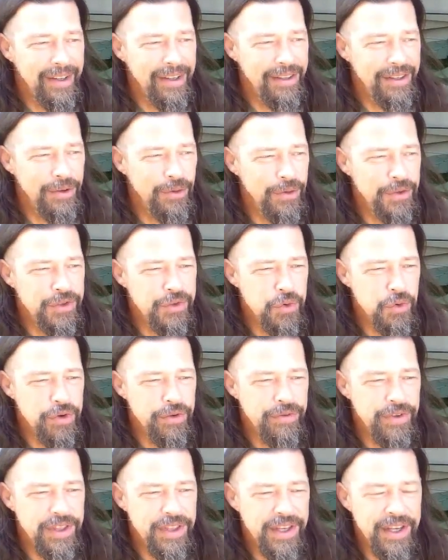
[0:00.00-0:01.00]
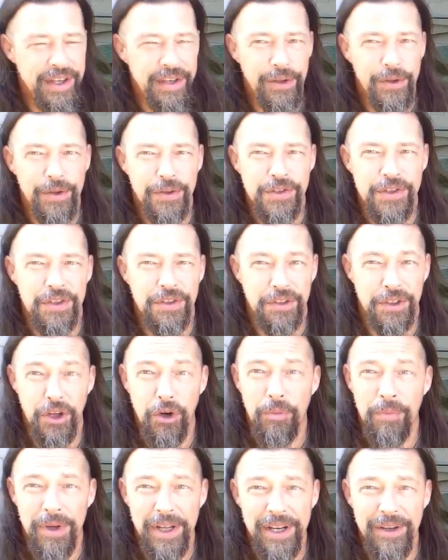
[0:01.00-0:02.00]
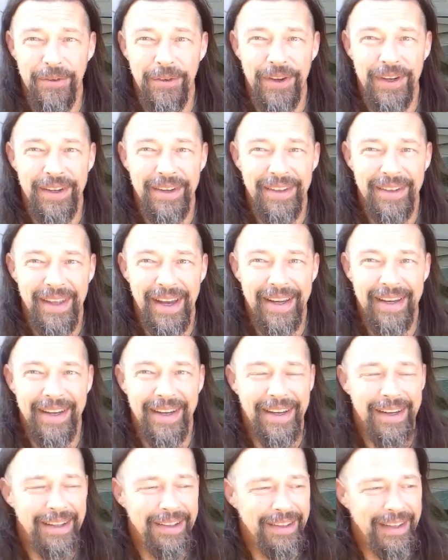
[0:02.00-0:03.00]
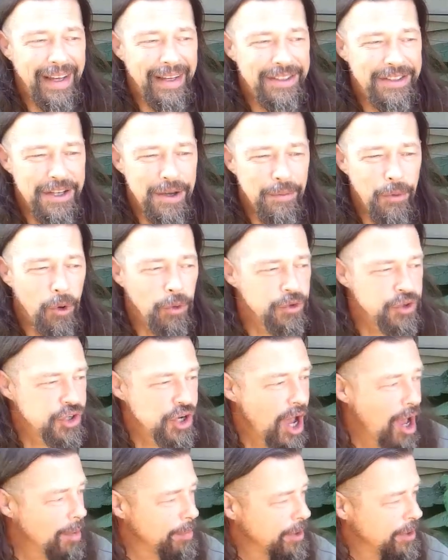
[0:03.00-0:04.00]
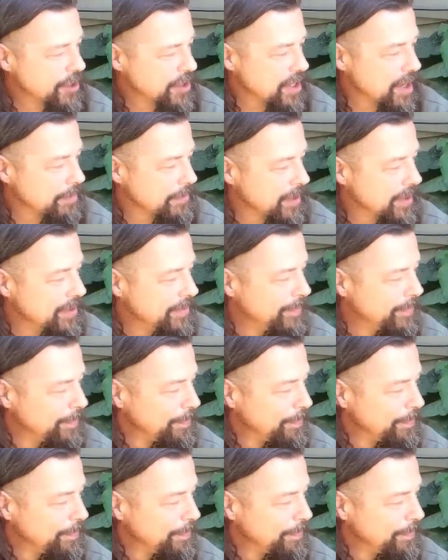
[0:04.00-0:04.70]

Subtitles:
that was sort of in the hills, little bitty one, like some old shaman or something.